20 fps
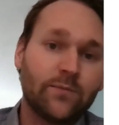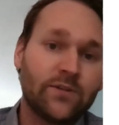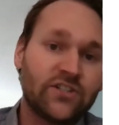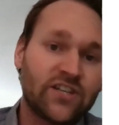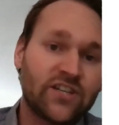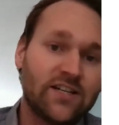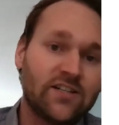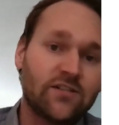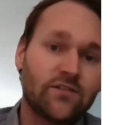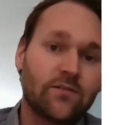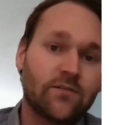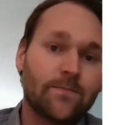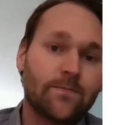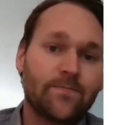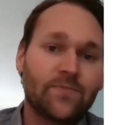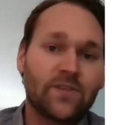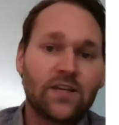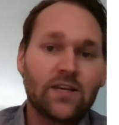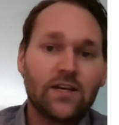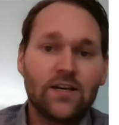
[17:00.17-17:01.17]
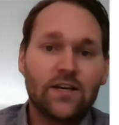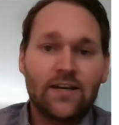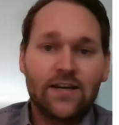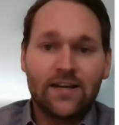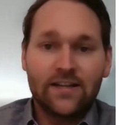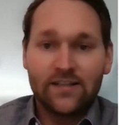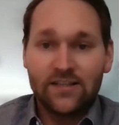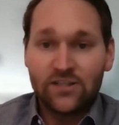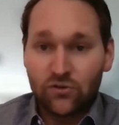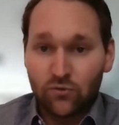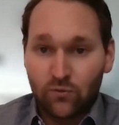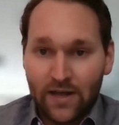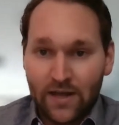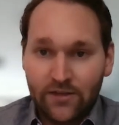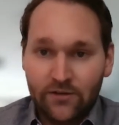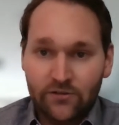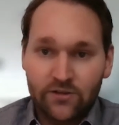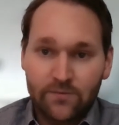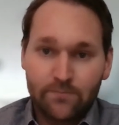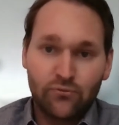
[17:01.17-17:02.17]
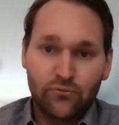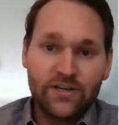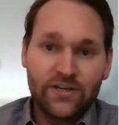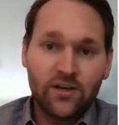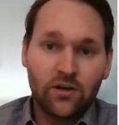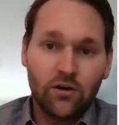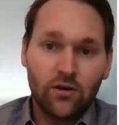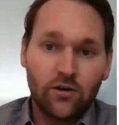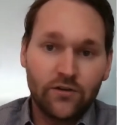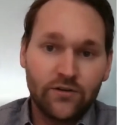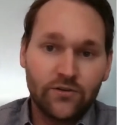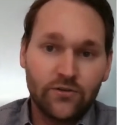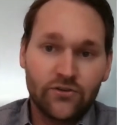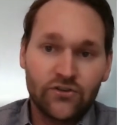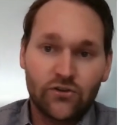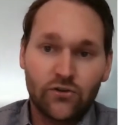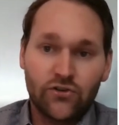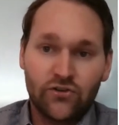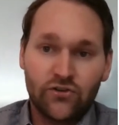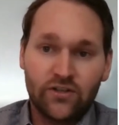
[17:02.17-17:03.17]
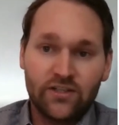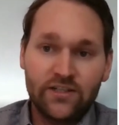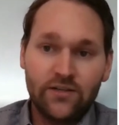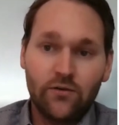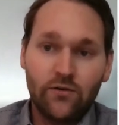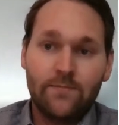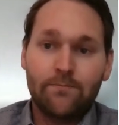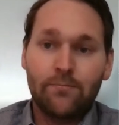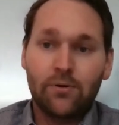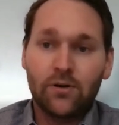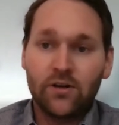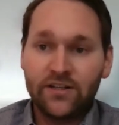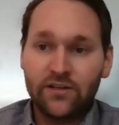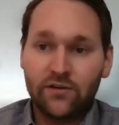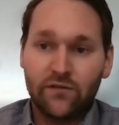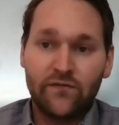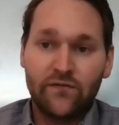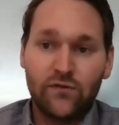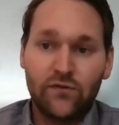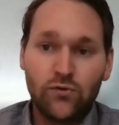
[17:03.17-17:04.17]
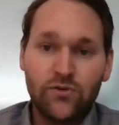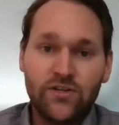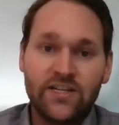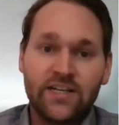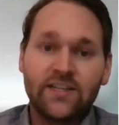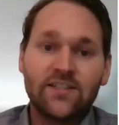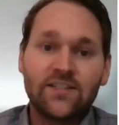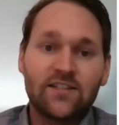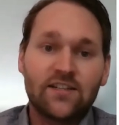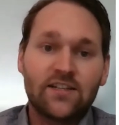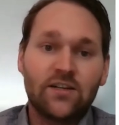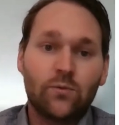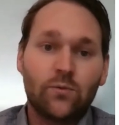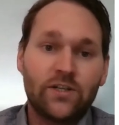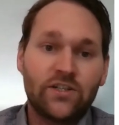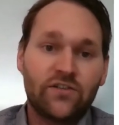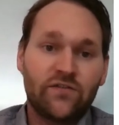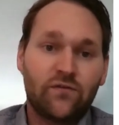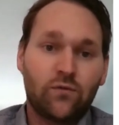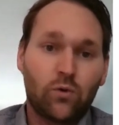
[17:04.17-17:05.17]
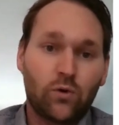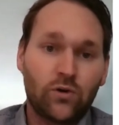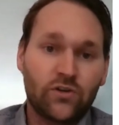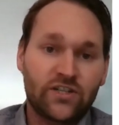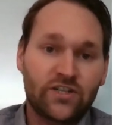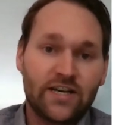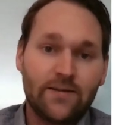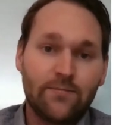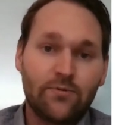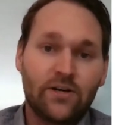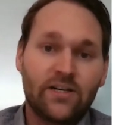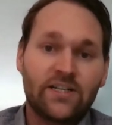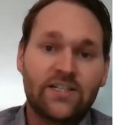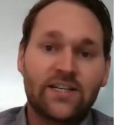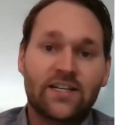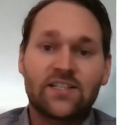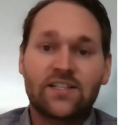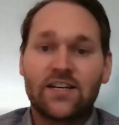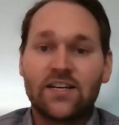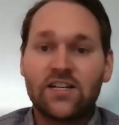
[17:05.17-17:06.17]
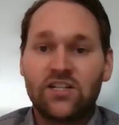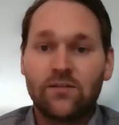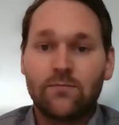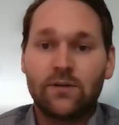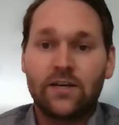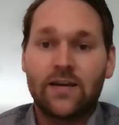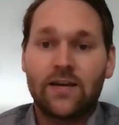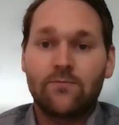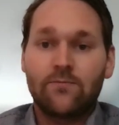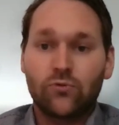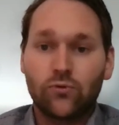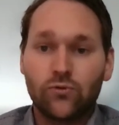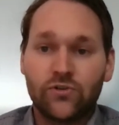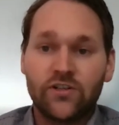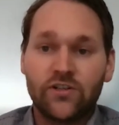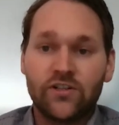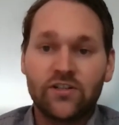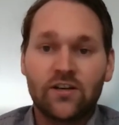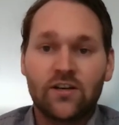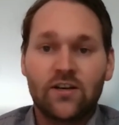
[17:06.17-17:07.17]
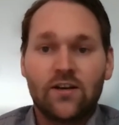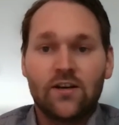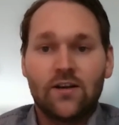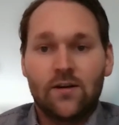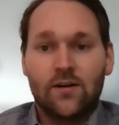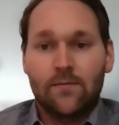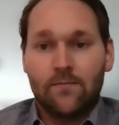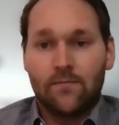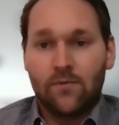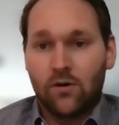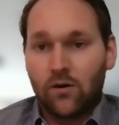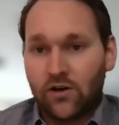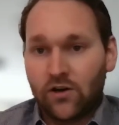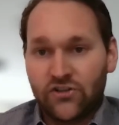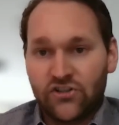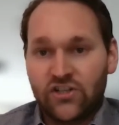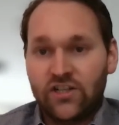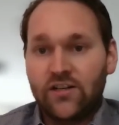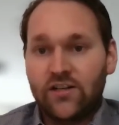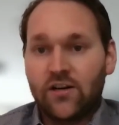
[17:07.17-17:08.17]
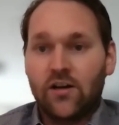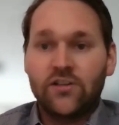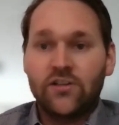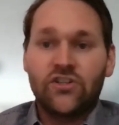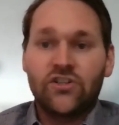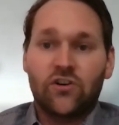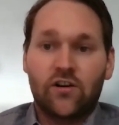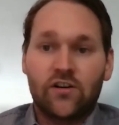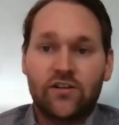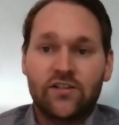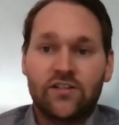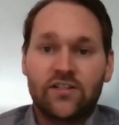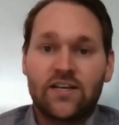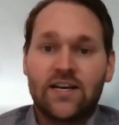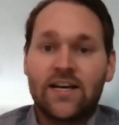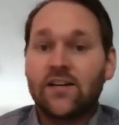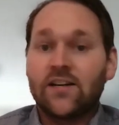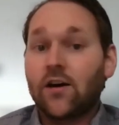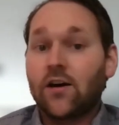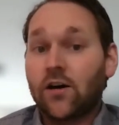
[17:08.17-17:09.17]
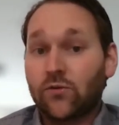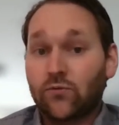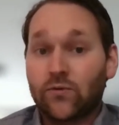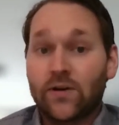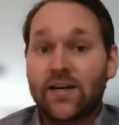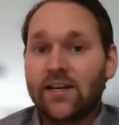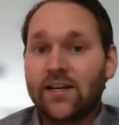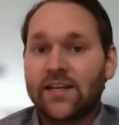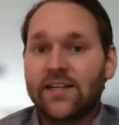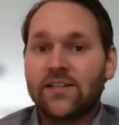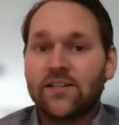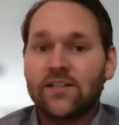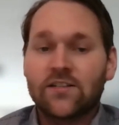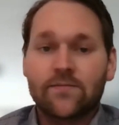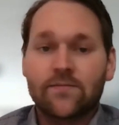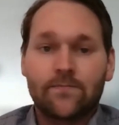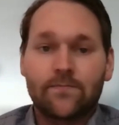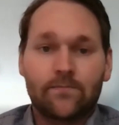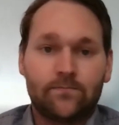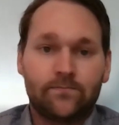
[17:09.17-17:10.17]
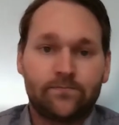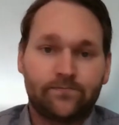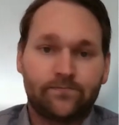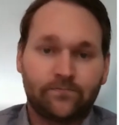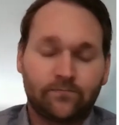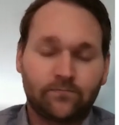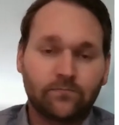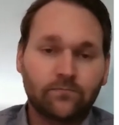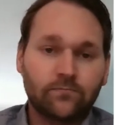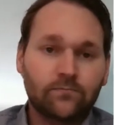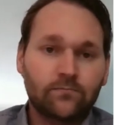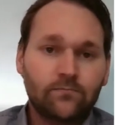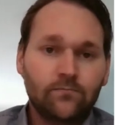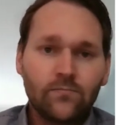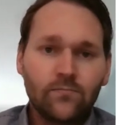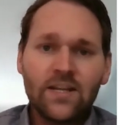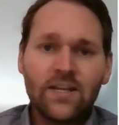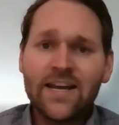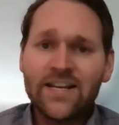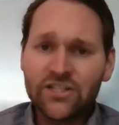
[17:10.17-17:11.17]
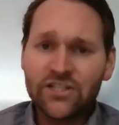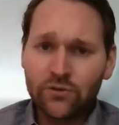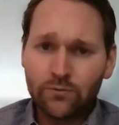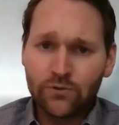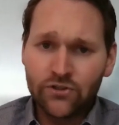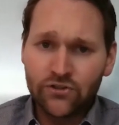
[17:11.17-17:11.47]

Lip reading: from the center. This rendered the pre-colonial social, legal, and political footings in which forced labor and taxation became rooted largely uncharted and unregulated. As a